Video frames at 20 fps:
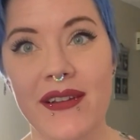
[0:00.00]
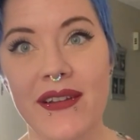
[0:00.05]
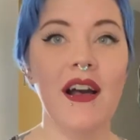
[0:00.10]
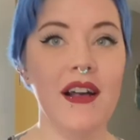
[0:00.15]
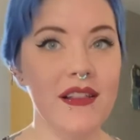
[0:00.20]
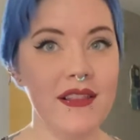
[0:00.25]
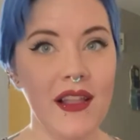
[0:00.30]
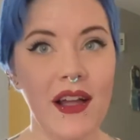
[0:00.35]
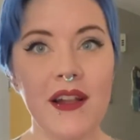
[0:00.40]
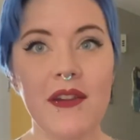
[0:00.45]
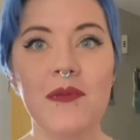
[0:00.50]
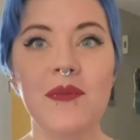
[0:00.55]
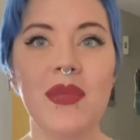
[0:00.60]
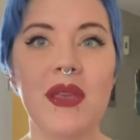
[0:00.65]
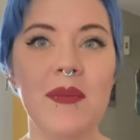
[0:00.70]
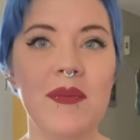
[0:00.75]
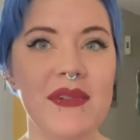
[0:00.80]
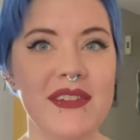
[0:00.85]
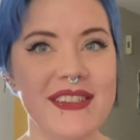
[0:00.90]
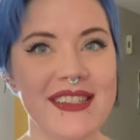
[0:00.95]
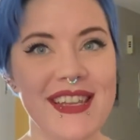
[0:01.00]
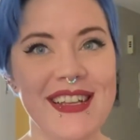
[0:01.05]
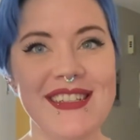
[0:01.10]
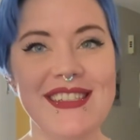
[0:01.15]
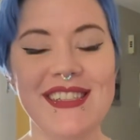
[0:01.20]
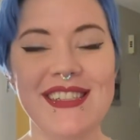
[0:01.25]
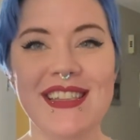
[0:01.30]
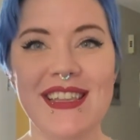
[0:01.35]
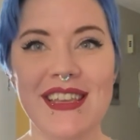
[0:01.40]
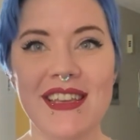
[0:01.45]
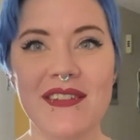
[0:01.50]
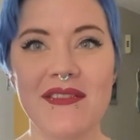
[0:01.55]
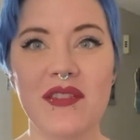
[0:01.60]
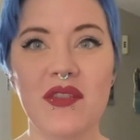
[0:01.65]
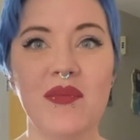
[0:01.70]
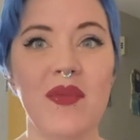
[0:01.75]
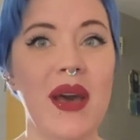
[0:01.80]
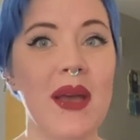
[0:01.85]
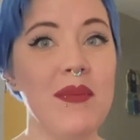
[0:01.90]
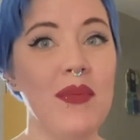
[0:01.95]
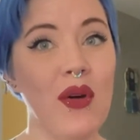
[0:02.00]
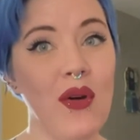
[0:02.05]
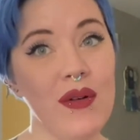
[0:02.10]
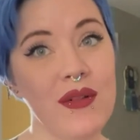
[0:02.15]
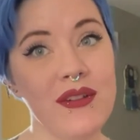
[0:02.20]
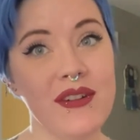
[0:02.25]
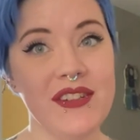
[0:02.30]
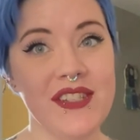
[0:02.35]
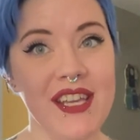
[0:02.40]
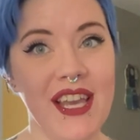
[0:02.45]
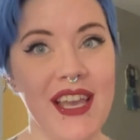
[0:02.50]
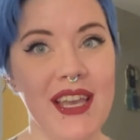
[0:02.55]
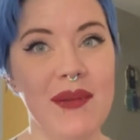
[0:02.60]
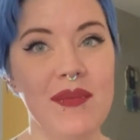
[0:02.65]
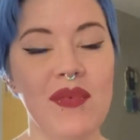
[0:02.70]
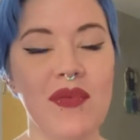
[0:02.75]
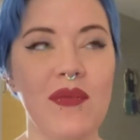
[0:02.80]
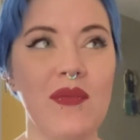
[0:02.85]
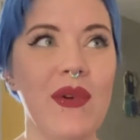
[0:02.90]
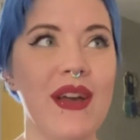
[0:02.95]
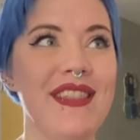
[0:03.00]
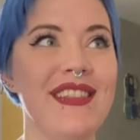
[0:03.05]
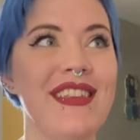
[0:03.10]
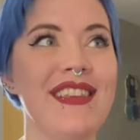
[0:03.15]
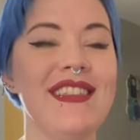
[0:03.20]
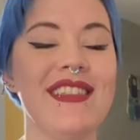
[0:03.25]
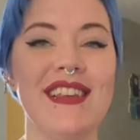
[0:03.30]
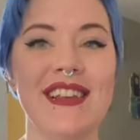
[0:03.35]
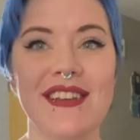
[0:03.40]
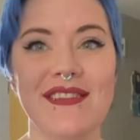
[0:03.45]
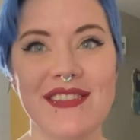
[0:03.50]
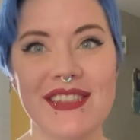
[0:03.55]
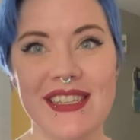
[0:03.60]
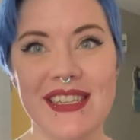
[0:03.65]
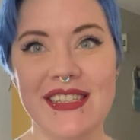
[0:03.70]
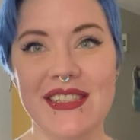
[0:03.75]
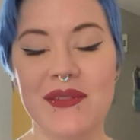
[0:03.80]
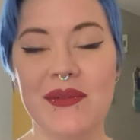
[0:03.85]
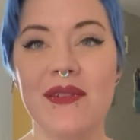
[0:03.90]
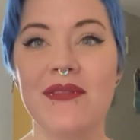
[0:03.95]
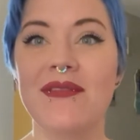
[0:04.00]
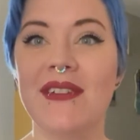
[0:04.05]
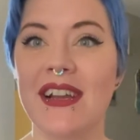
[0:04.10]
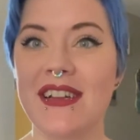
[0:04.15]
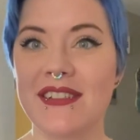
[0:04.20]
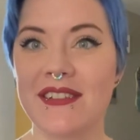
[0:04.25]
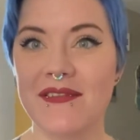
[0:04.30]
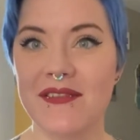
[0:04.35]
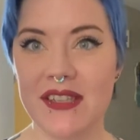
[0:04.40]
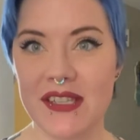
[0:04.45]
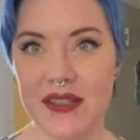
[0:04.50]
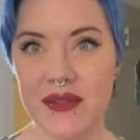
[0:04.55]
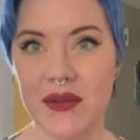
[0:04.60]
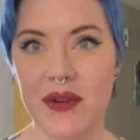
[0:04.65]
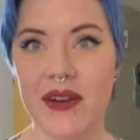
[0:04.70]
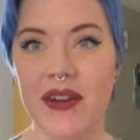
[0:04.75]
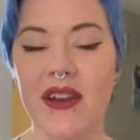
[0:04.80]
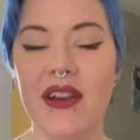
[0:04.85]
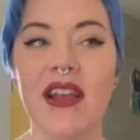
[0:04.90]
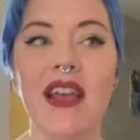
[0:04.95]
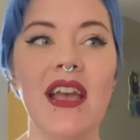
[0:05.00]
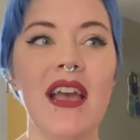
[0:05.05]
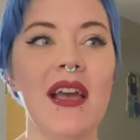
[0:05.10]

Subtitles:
A lot of people tend to think of the bipolar type when they think of schizoaffective disorder